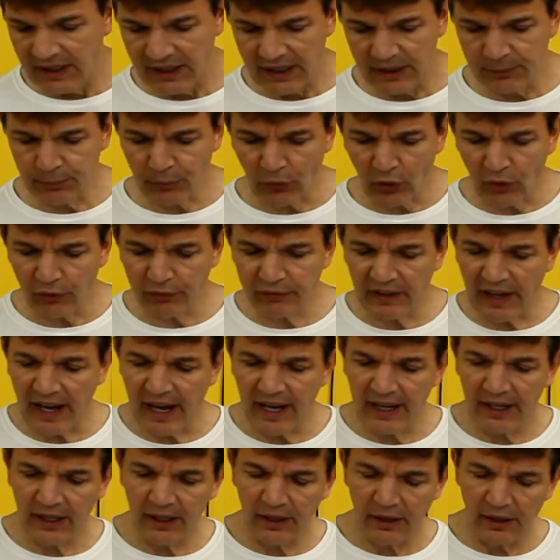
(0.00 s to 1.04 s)
and more
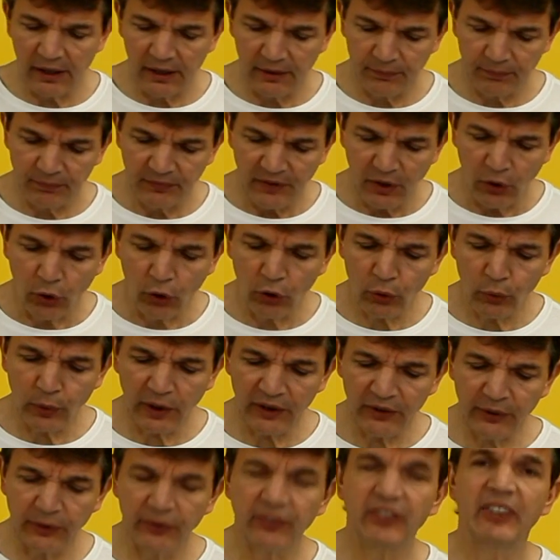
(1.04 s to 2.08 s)
flour.
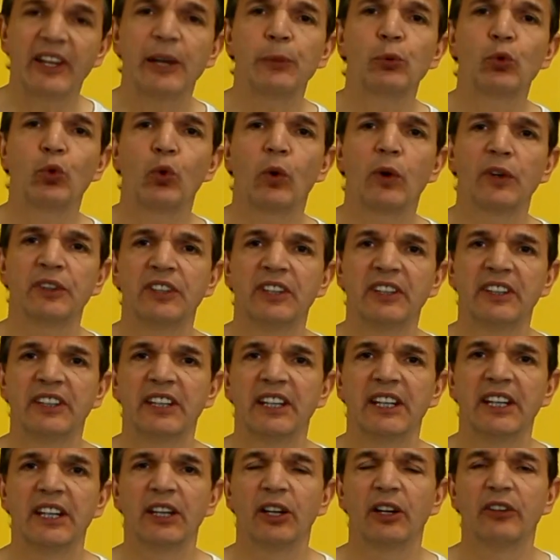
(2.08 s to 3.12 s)
Always the same
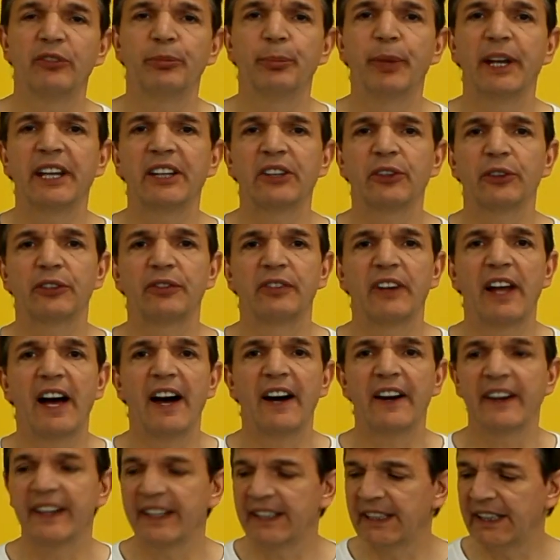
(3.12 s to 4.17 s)
quantity of baker's
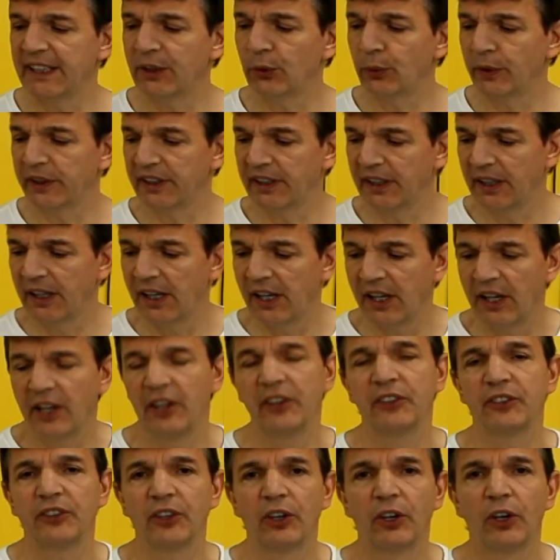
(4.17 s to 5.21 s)
flour and liquid.
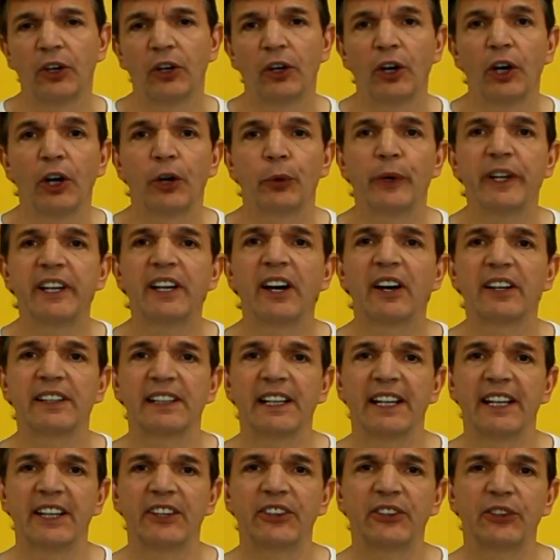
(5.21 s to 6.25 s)
So
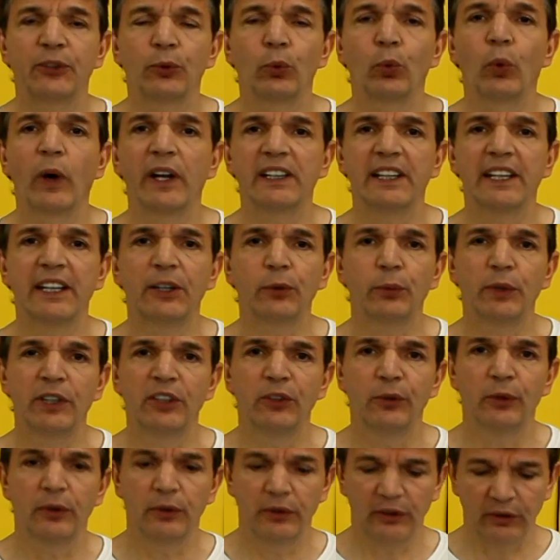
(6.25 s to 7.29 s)
regardless what
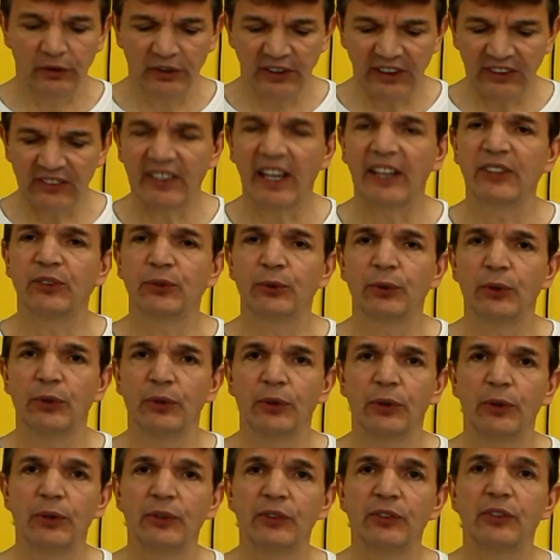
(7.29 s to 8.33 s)
liquid you decide to
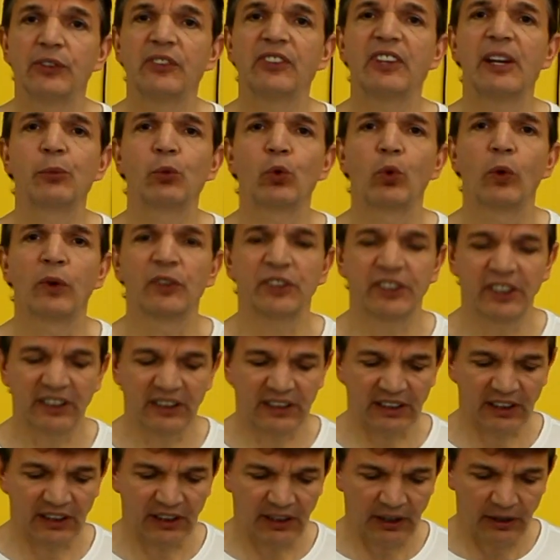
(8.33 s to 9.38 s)
use, same
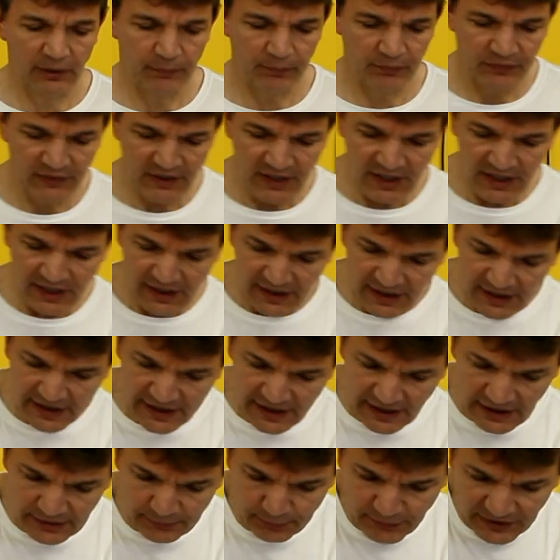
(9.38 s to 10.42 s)
quantity.
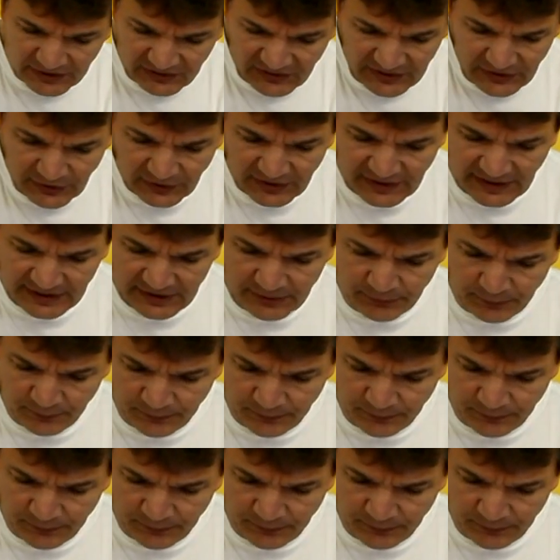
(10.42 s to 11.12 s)
And mix it again.